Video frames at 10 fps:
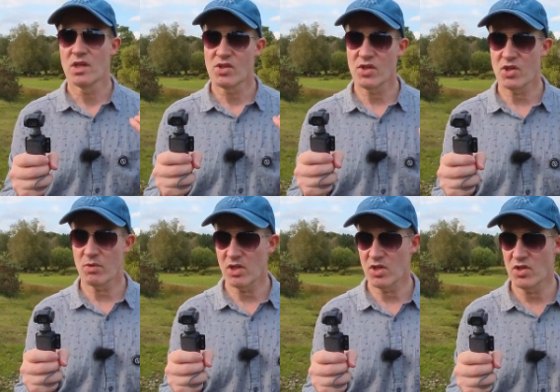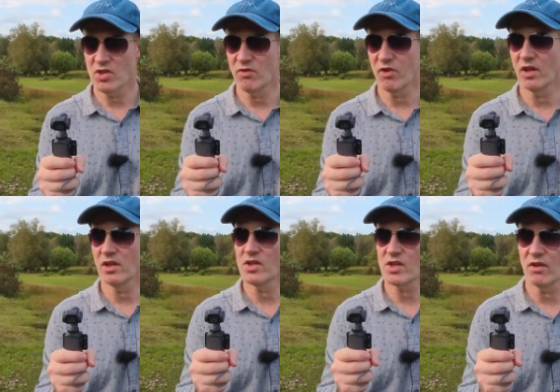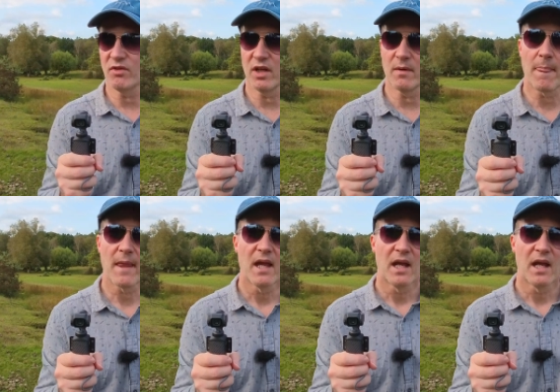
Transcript: situations you find yourself in.